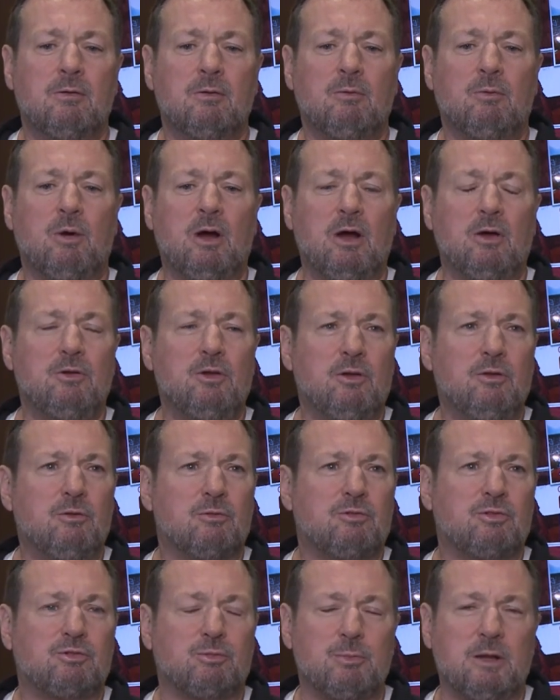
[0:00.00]
Well,
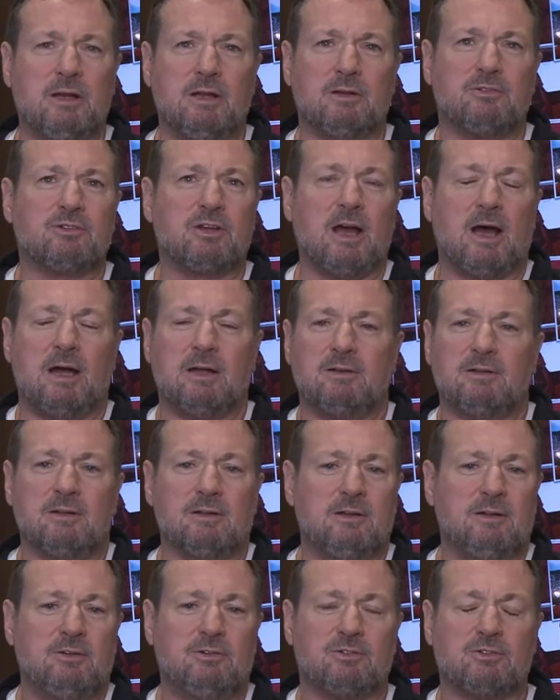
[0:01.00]
Schmidt's got
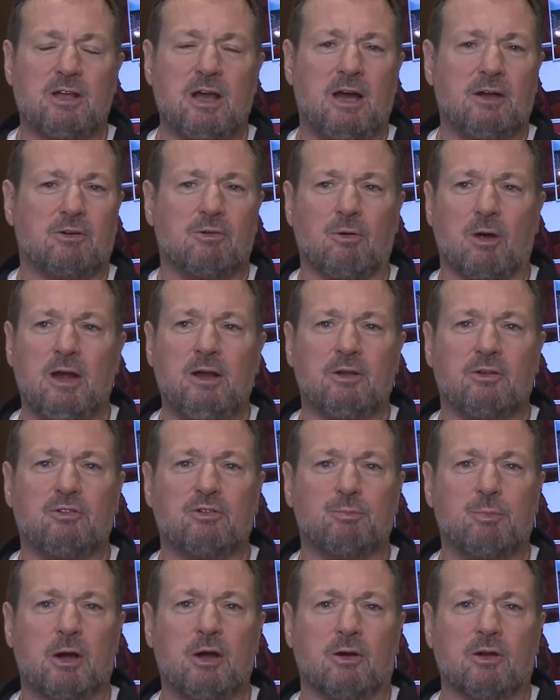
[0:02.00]
great
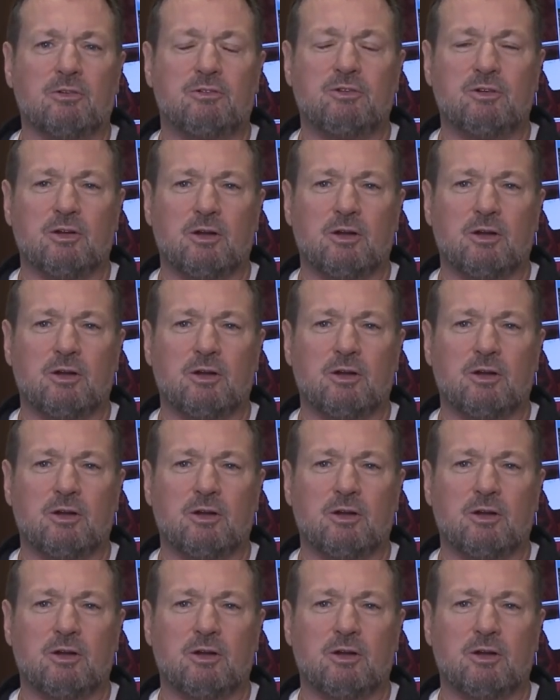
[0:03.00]
experience.